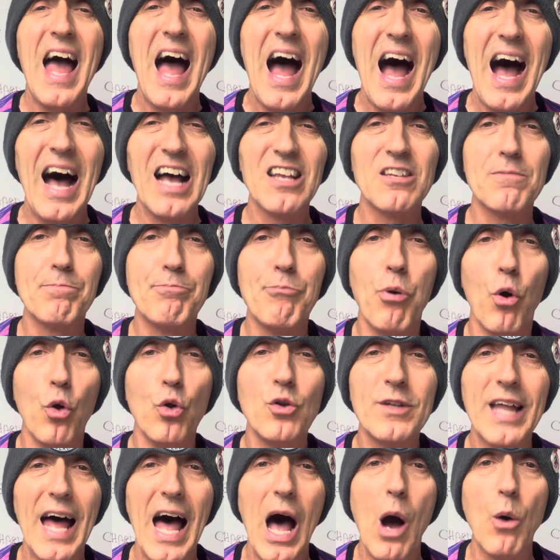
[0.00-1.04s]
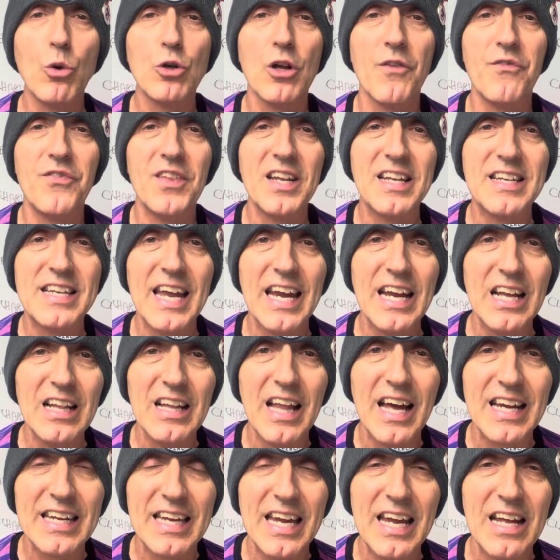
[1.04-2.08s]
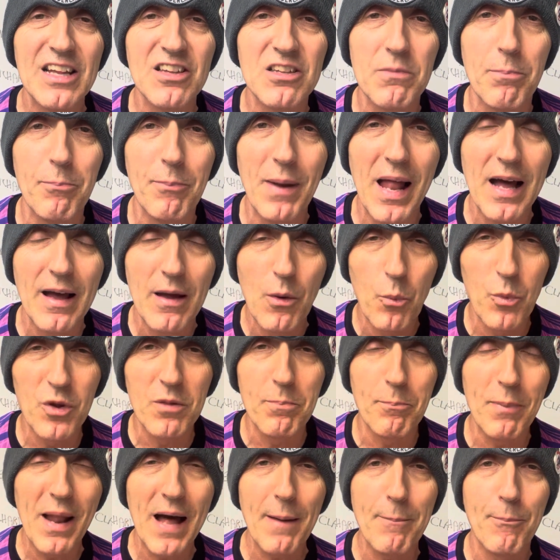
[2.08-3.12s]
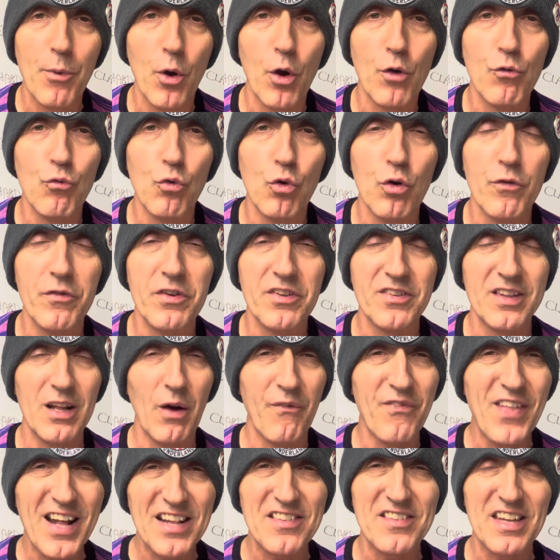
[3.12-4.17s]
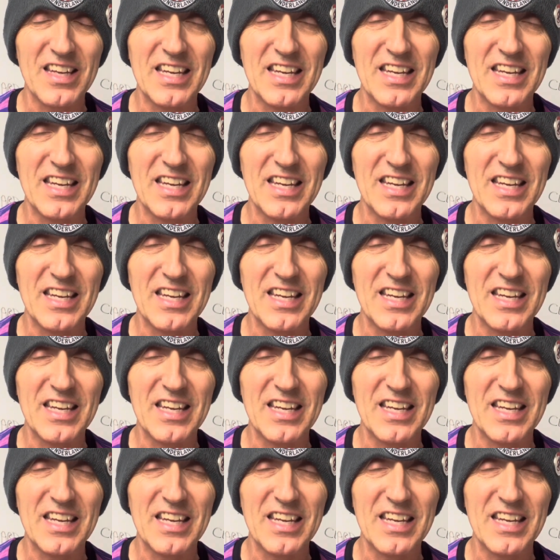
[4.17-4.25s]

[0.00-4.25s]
has pulled out of the deal against with Blackburn Rovers. Now, that's the